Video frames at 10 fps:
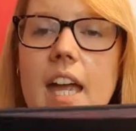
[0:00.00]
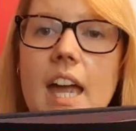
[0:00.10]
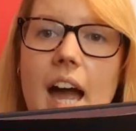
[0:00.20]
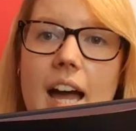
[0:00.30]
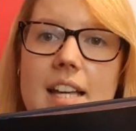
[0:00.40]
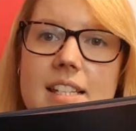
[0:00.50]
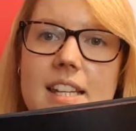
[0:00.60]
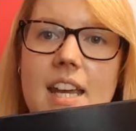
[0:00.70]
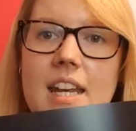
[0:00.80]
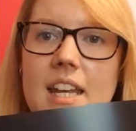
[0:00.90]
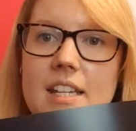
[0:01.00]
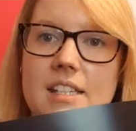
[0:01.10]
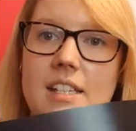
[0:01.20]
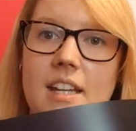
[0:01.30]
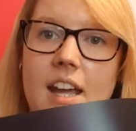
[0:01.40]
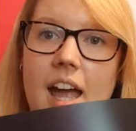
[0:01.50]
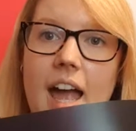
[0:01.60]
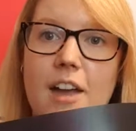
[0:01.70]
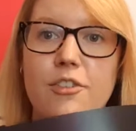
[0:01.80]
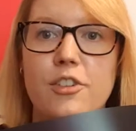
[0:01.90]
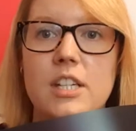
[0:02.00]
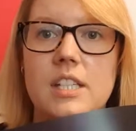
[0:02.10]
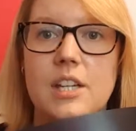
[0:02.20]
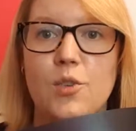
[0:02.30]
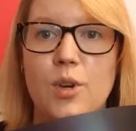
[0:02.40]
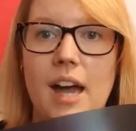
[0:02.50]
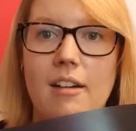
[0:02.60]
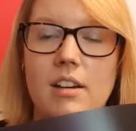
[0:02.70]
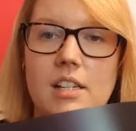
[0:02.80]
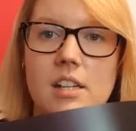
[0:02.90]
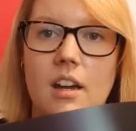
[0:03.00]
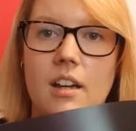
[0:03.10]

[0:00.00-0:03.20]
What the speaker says: it has in it every single character